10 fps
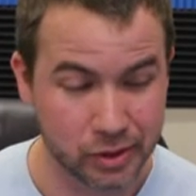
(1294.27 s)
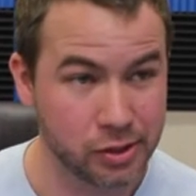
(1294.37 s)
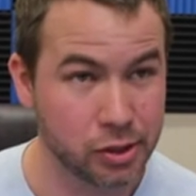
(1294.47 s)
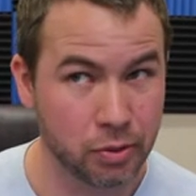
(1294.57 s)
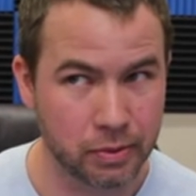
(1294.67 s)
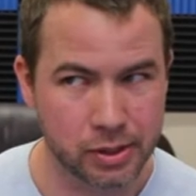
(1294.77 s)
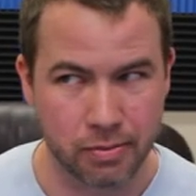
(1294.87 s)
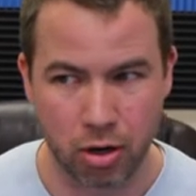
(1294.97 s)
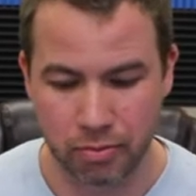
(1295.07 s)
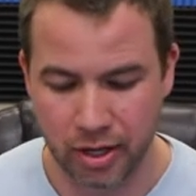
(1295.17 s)
Super
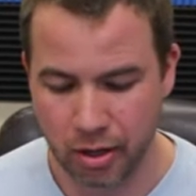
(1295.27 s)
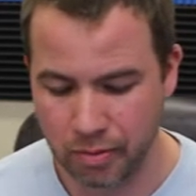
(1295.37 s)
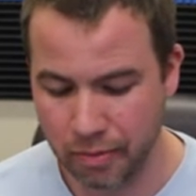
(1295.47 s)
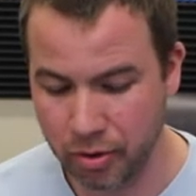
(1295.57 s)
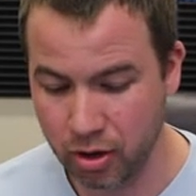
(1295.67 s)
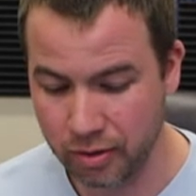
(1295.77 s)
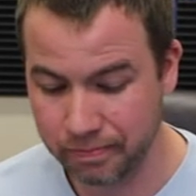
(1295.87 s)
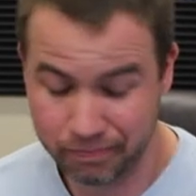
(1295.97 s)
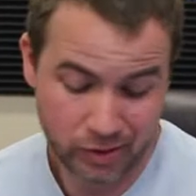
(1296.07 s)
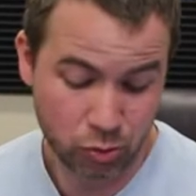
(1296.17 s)
smart play on my part.
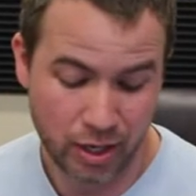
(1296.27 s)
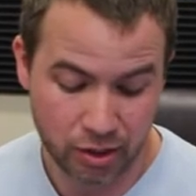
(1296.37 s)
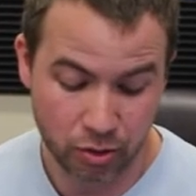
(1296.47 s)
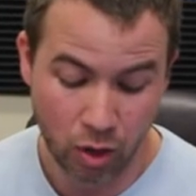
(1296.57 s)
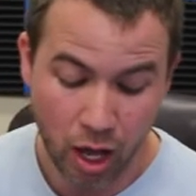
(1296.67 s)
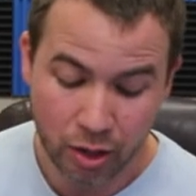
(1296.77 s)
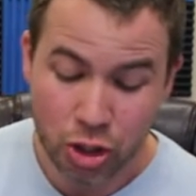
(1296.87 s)
That's what I do.